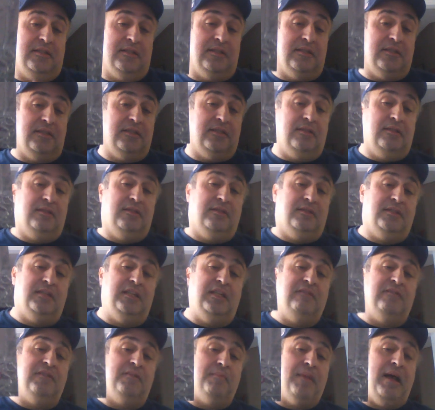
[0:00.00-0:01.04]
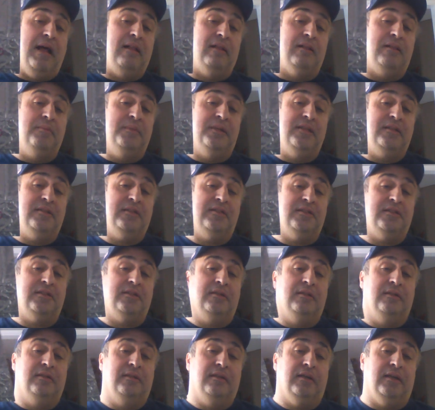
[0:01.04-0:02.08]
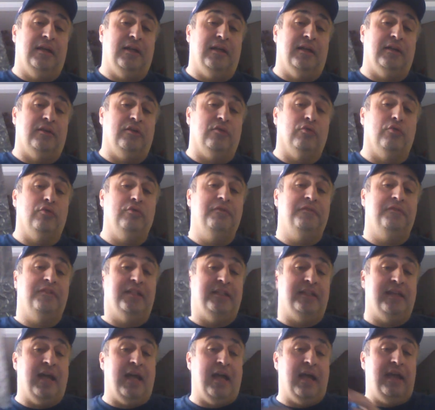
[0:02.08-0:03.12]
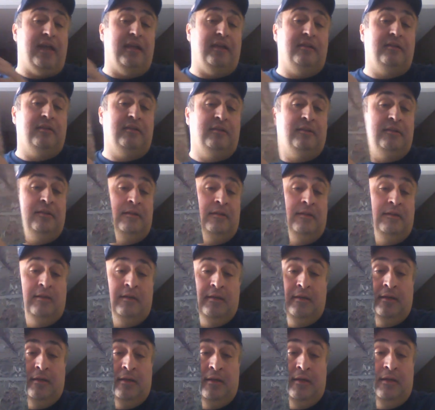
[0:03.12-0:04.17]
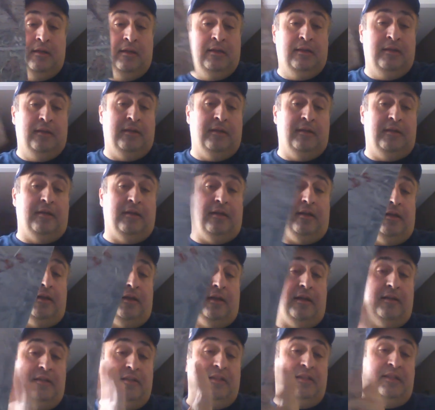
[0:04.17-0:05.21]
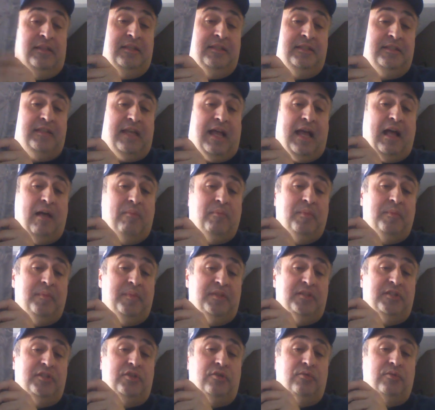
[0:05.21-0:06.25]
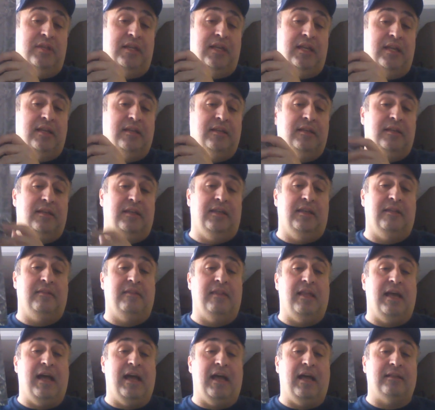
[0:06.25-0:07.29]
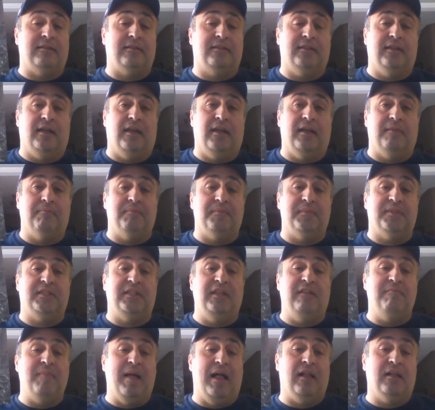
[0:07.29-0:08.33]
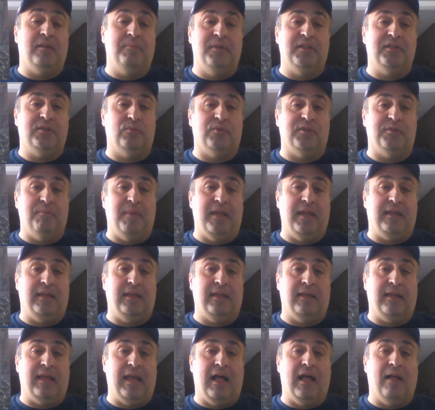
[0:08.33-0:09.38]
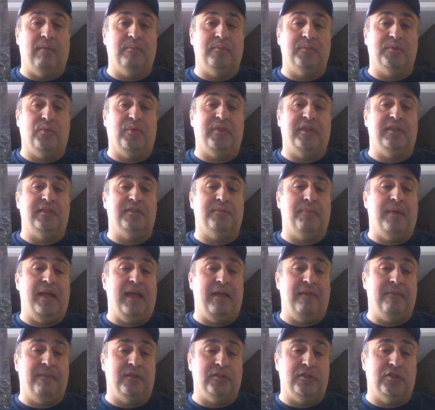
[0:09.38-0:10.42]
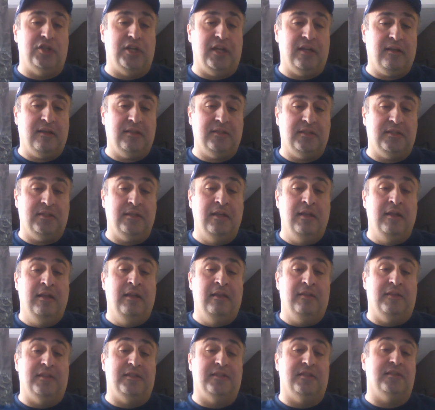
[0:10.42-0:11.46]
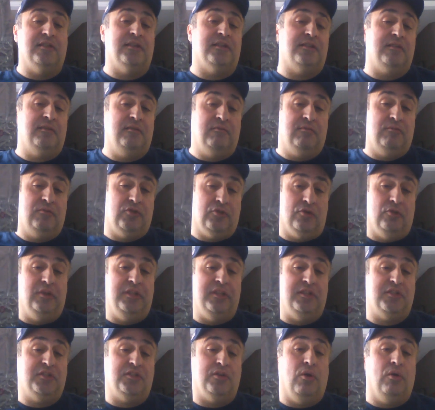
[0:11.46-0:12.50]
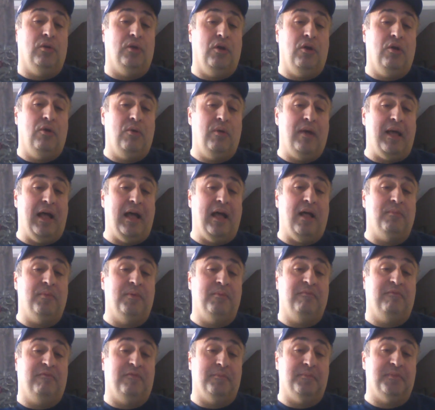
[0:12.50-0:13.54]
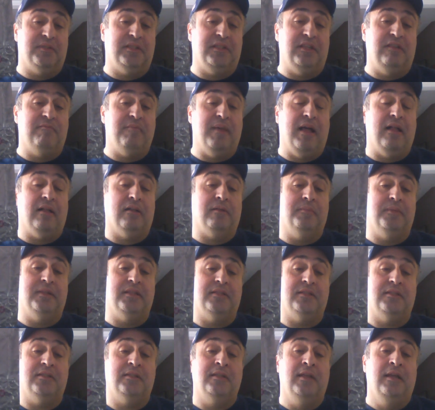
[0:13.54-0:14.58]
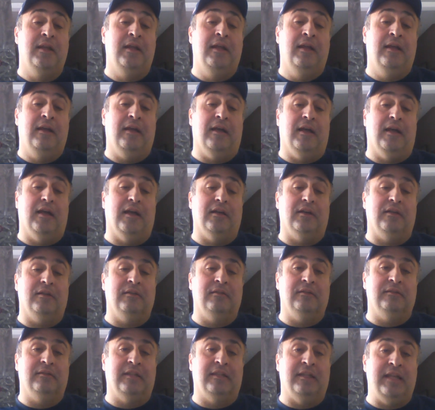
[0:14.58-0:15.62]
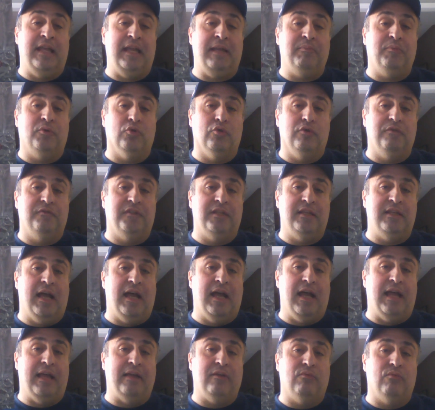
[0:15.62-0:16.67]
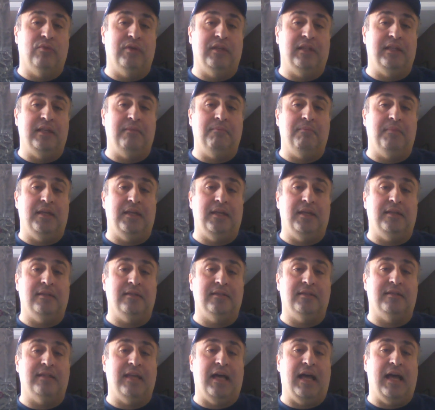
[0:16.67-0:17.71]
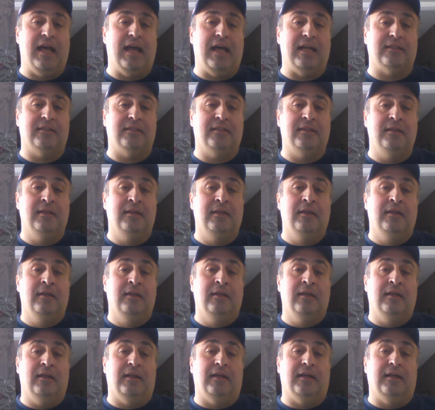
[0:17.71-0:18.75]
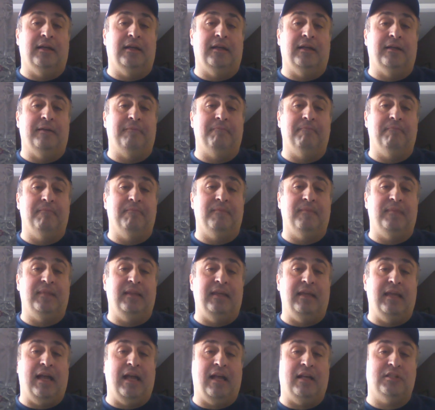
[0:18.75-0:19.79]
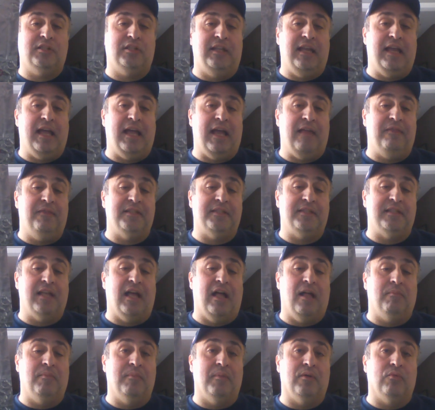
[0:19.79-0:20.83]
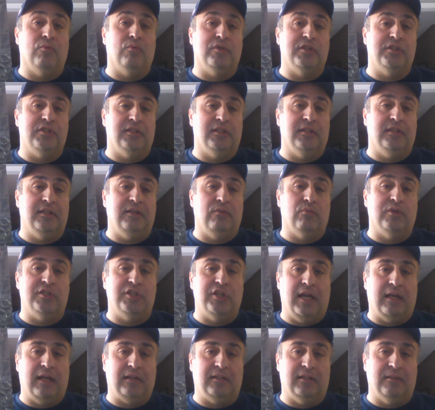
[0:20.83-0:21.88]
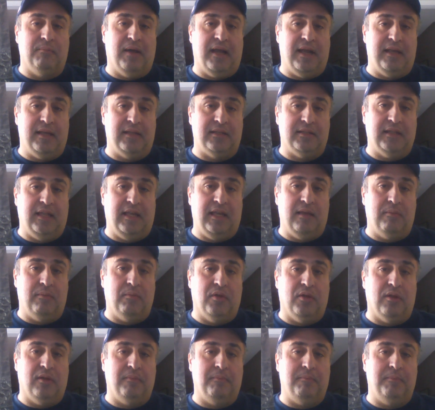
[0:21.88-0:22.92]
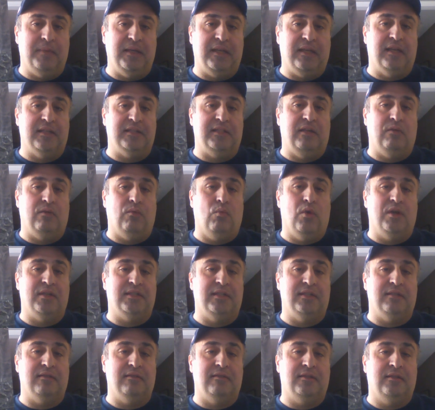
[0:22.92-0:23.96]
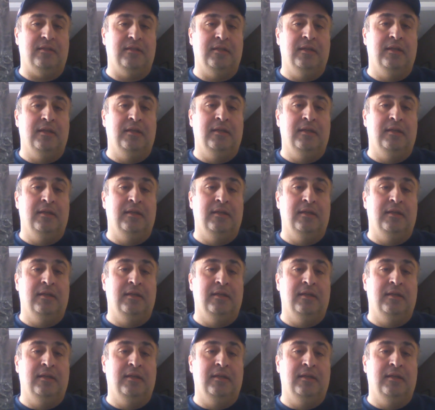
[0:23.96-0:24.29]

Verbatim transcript: is Stephen Malkmus, uh, Groove Denied. Uh, this album is unique in that um, Steve Malkmus was making albums with his band The Jicks. This is a truly solo album from Steve Malkmus. Uh, the name Groove Denied really means that um, he actually had this album originally rejected by his label because it wasn't